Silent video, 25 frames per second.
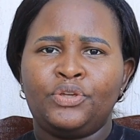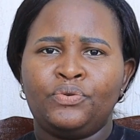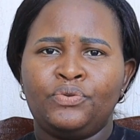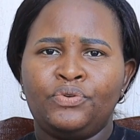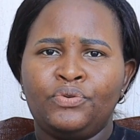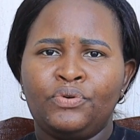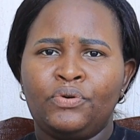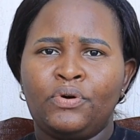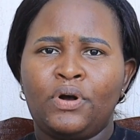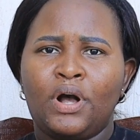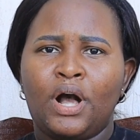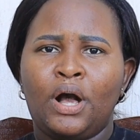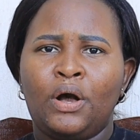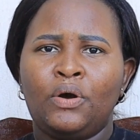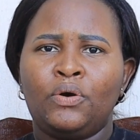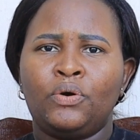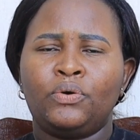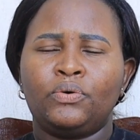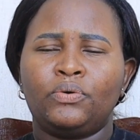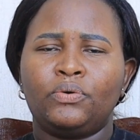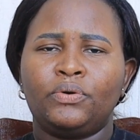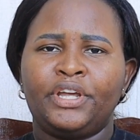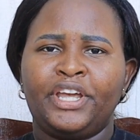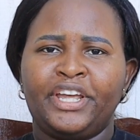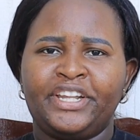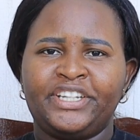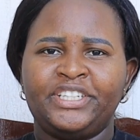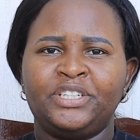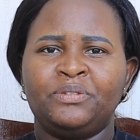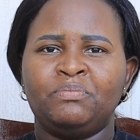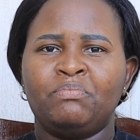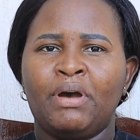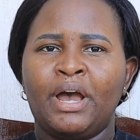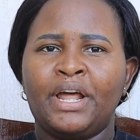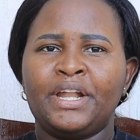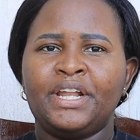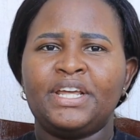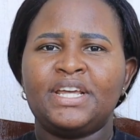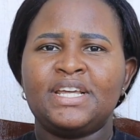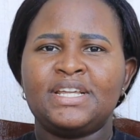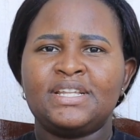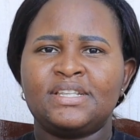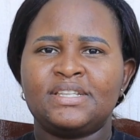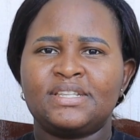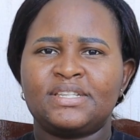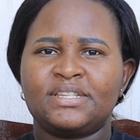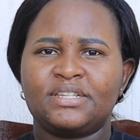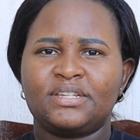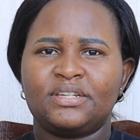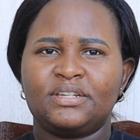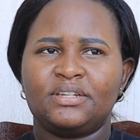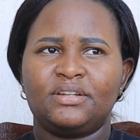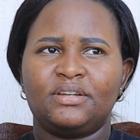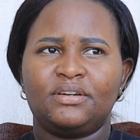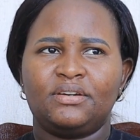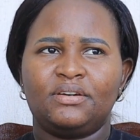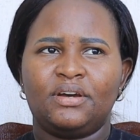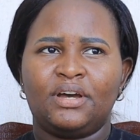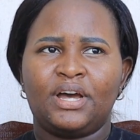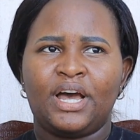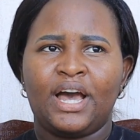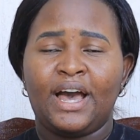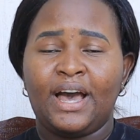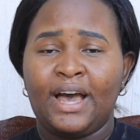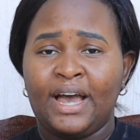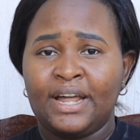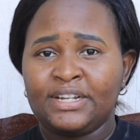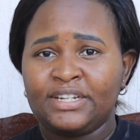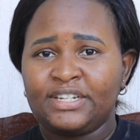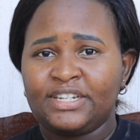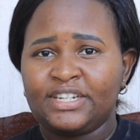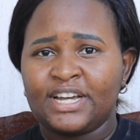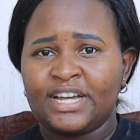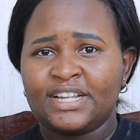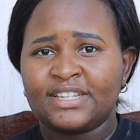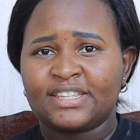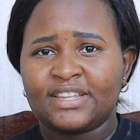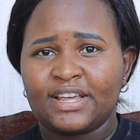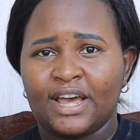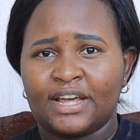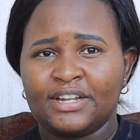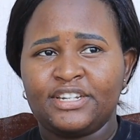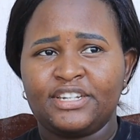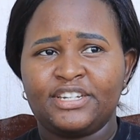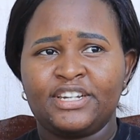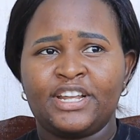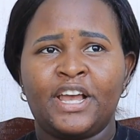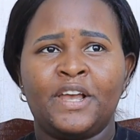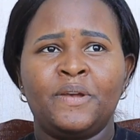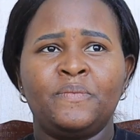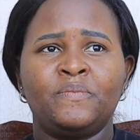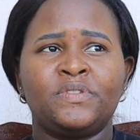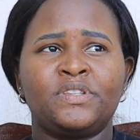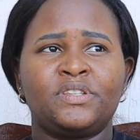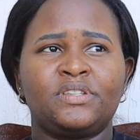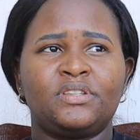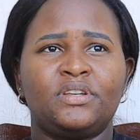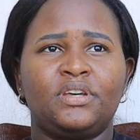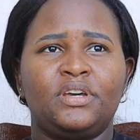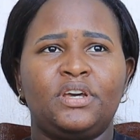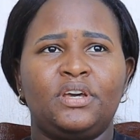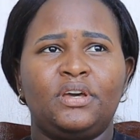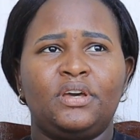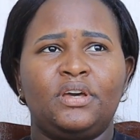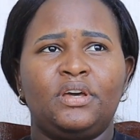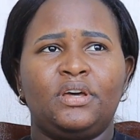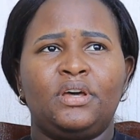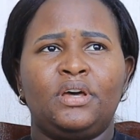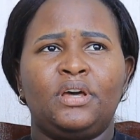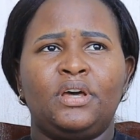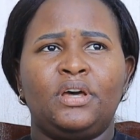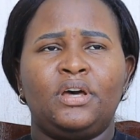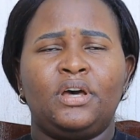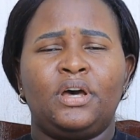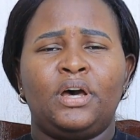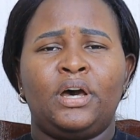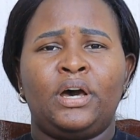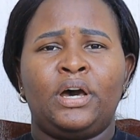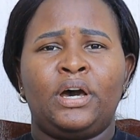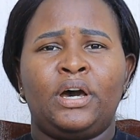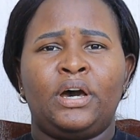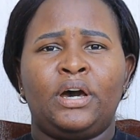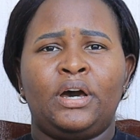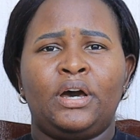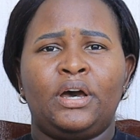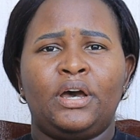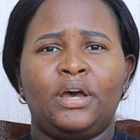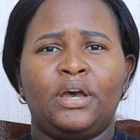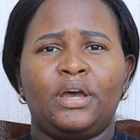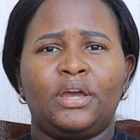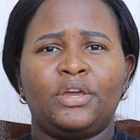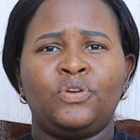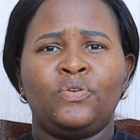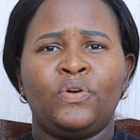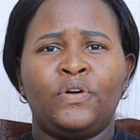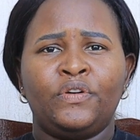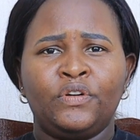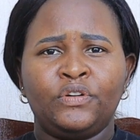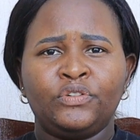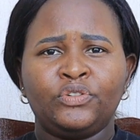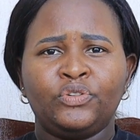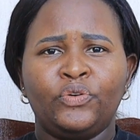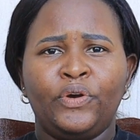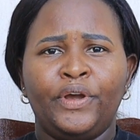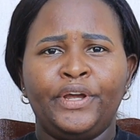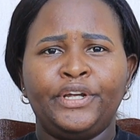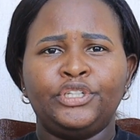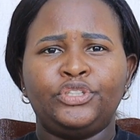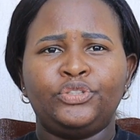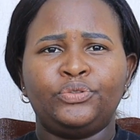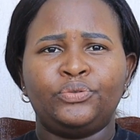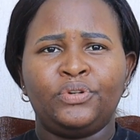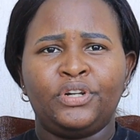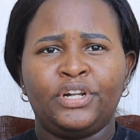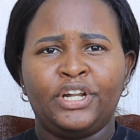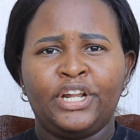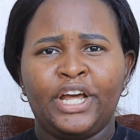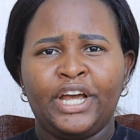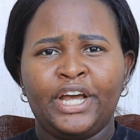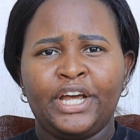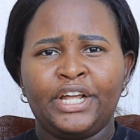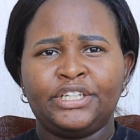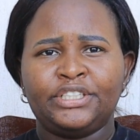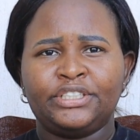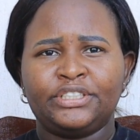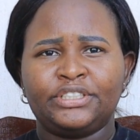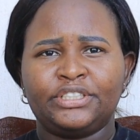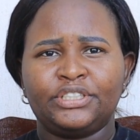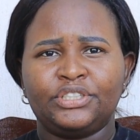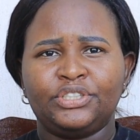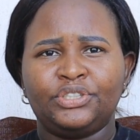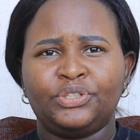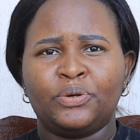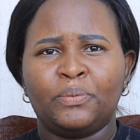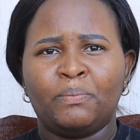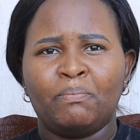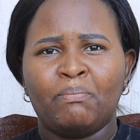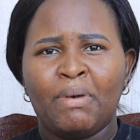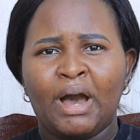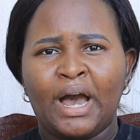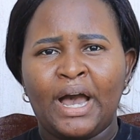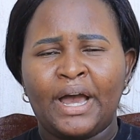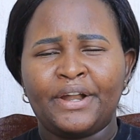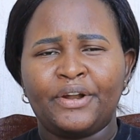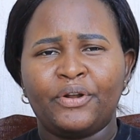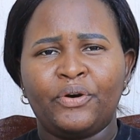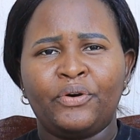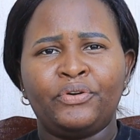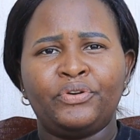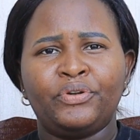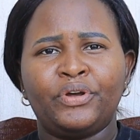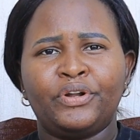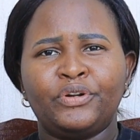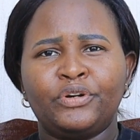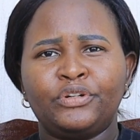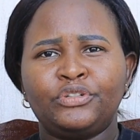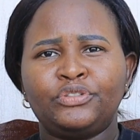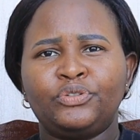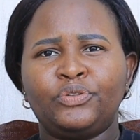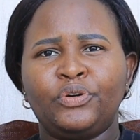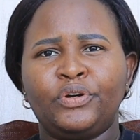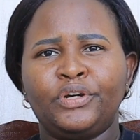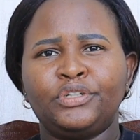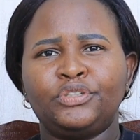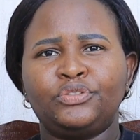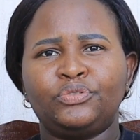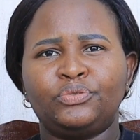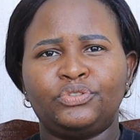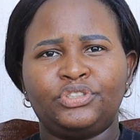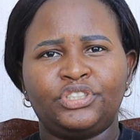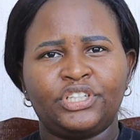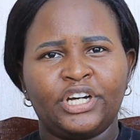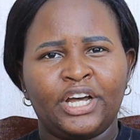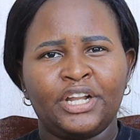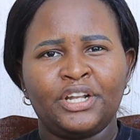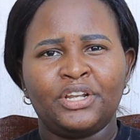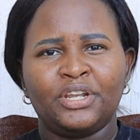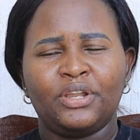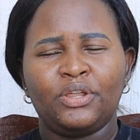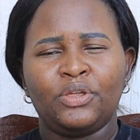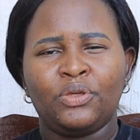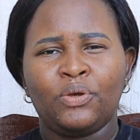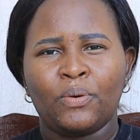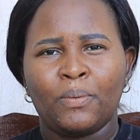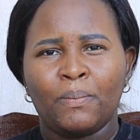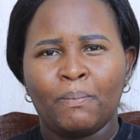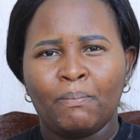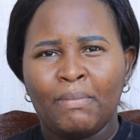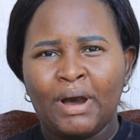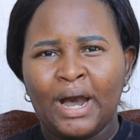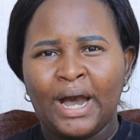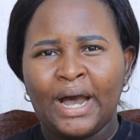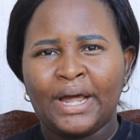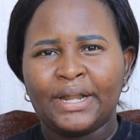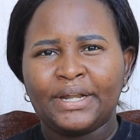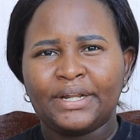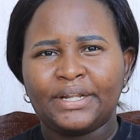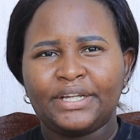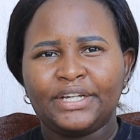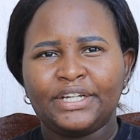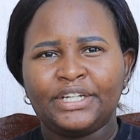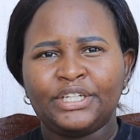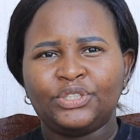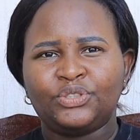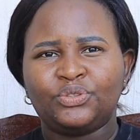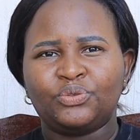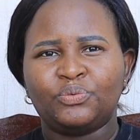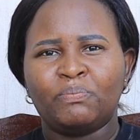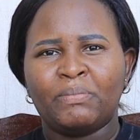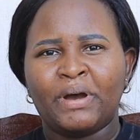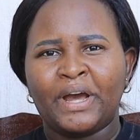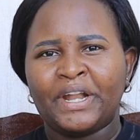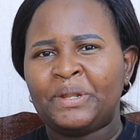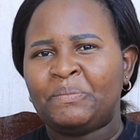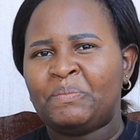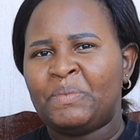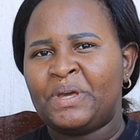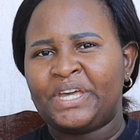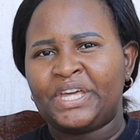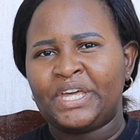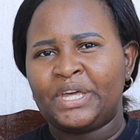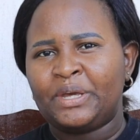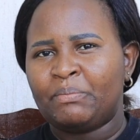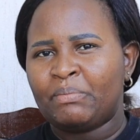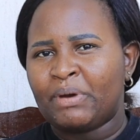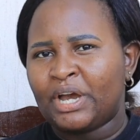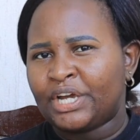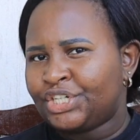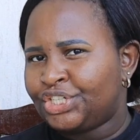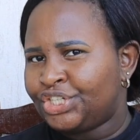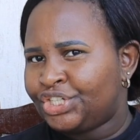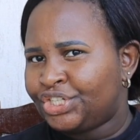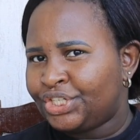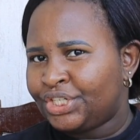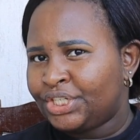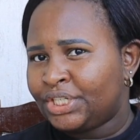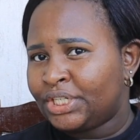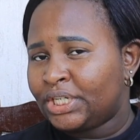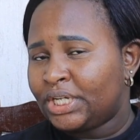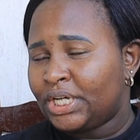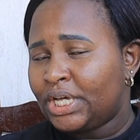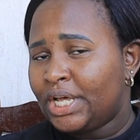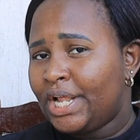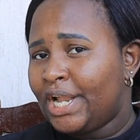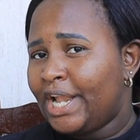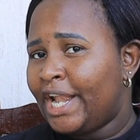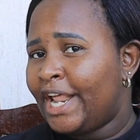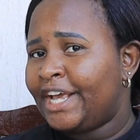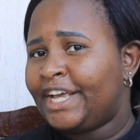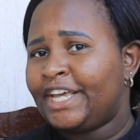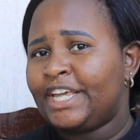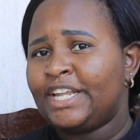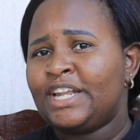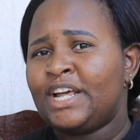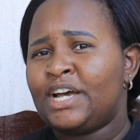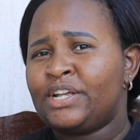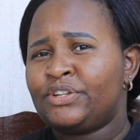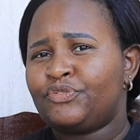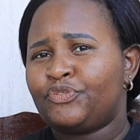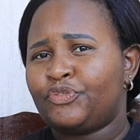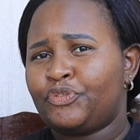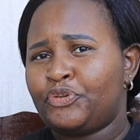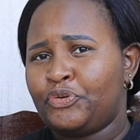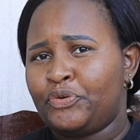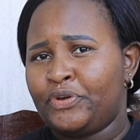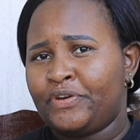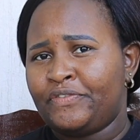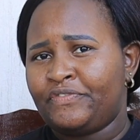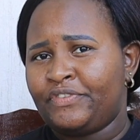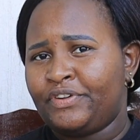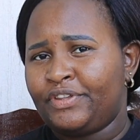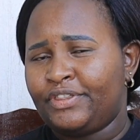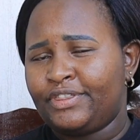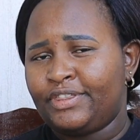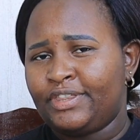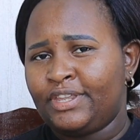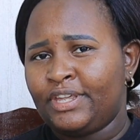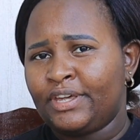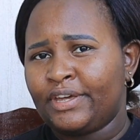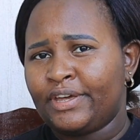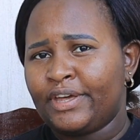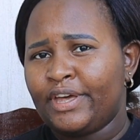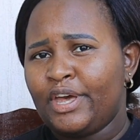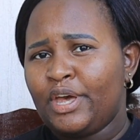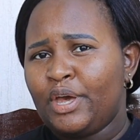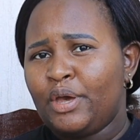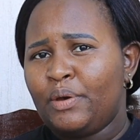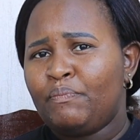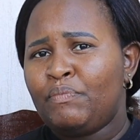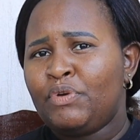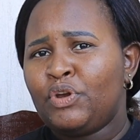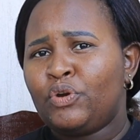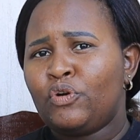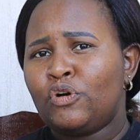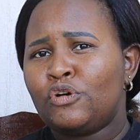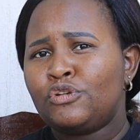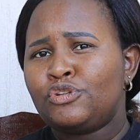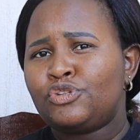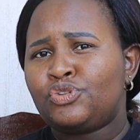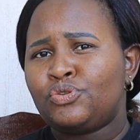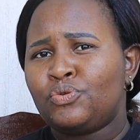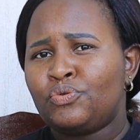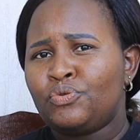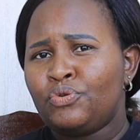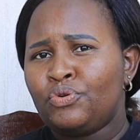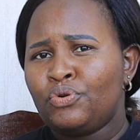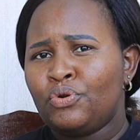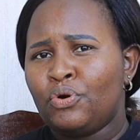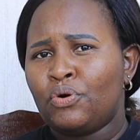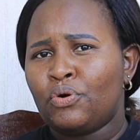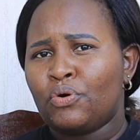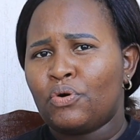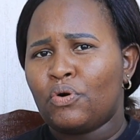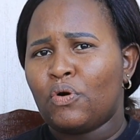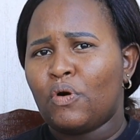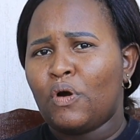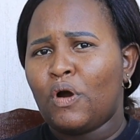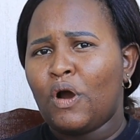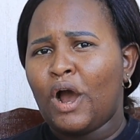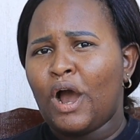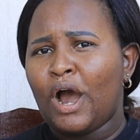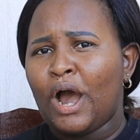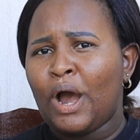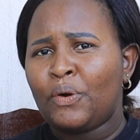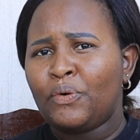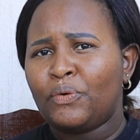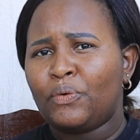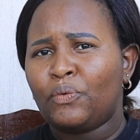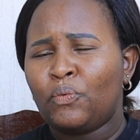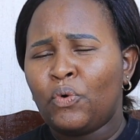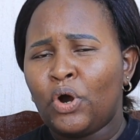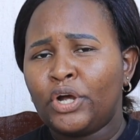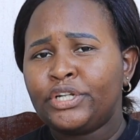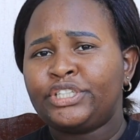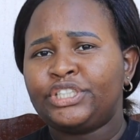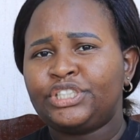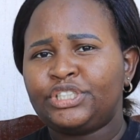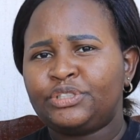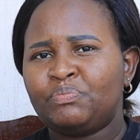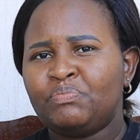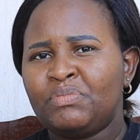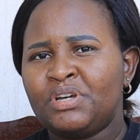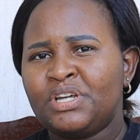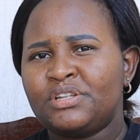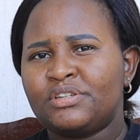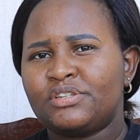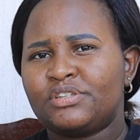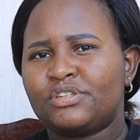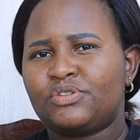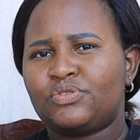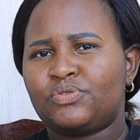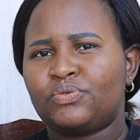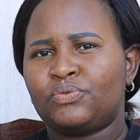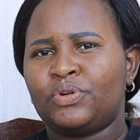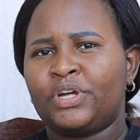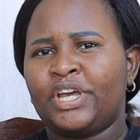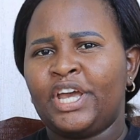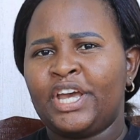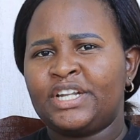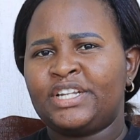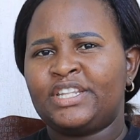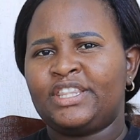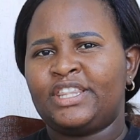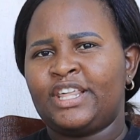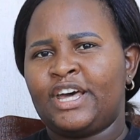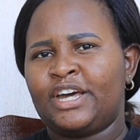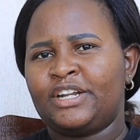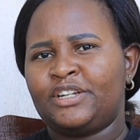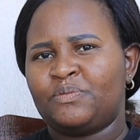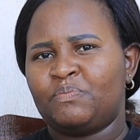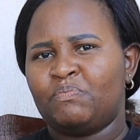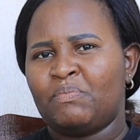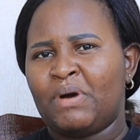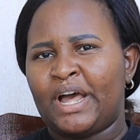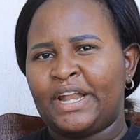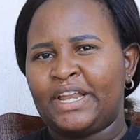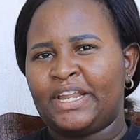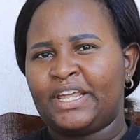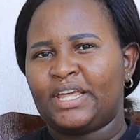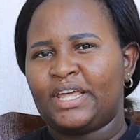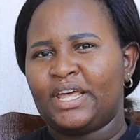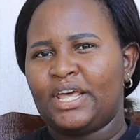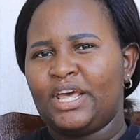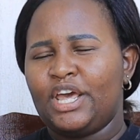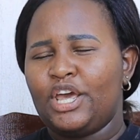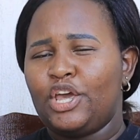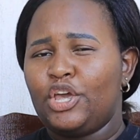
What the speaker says: you know how getting money is a hard task at times, you're not going to let your man, or you're not going to turn your man into money-making machine like he does for you everything, because you know how, what it means to get that money.